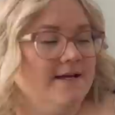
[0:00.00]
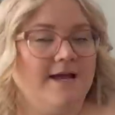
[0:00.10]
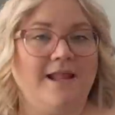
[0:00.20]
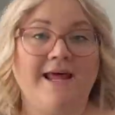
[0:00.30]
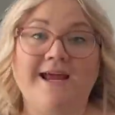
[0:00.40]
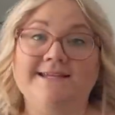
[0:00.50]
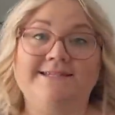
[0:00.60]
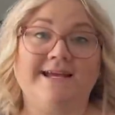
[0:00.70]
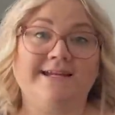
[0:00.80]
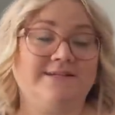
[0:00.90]
like I
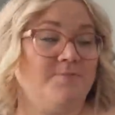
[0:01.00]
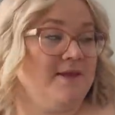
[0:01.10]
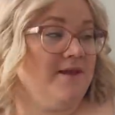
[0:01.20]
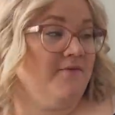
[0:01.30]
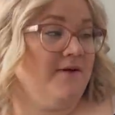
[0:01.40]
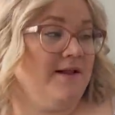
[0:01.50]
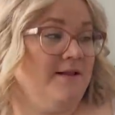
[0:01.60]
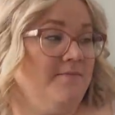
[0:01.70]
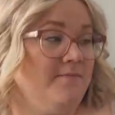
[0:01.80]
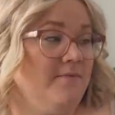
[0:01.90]
said it's a
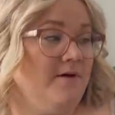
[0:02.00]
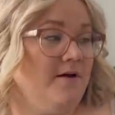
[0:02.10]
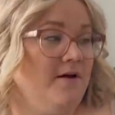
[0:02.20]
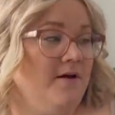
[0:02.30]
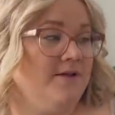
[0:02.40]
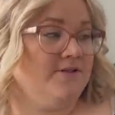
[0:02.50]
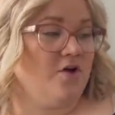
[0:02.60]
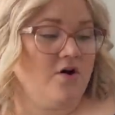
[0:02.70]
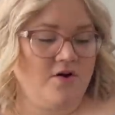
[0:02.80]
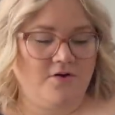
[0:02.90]
BFL uh,
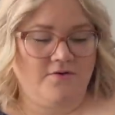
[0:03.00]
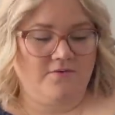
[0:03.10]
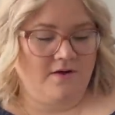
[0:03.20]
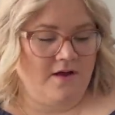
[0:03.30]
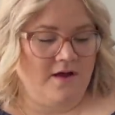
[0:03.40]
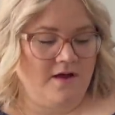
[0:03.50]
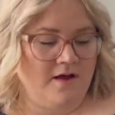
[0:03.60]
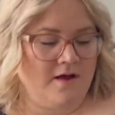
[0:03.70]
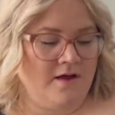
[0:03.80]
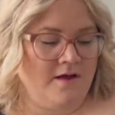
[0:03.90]
sock
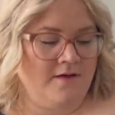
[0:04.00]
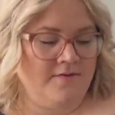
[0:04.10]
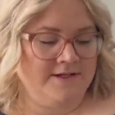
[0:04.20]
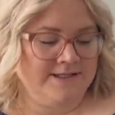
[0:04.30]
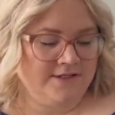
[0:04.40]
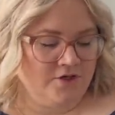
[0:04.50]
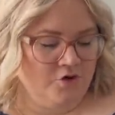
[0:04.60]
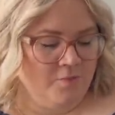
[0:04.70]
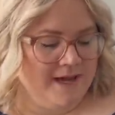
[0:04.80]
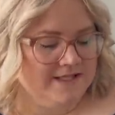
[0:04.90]
uh, this is a
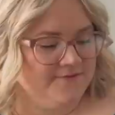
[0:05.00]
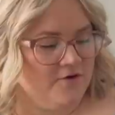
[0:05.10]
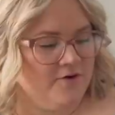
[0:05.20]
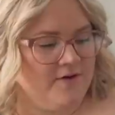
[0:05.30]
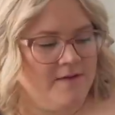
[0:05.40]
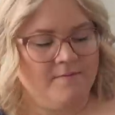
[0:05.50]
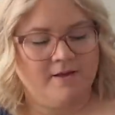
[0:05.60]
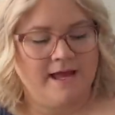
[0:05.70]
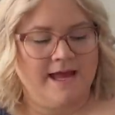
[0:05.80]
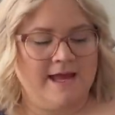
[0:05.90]
new base for them
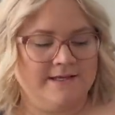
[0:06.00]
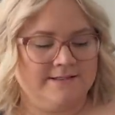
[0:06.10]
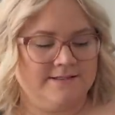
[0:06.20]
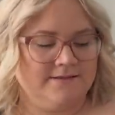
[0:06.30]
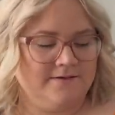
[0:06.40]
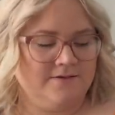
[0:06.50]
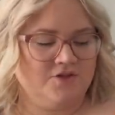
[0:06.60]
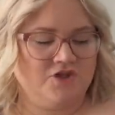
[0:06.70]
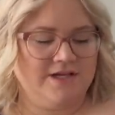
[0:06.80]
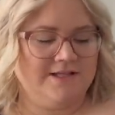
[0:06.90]
and
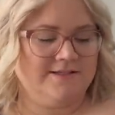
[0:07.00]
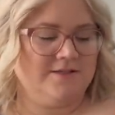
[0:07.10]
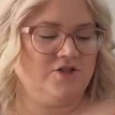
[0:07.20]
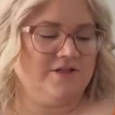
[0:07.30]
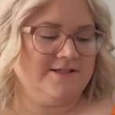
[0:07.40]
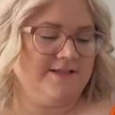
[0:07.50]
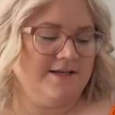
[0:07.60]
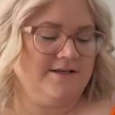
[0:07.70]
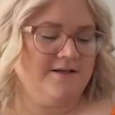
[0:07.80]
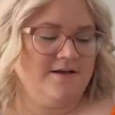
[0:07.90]
she
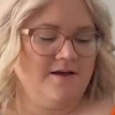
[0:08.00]
suggested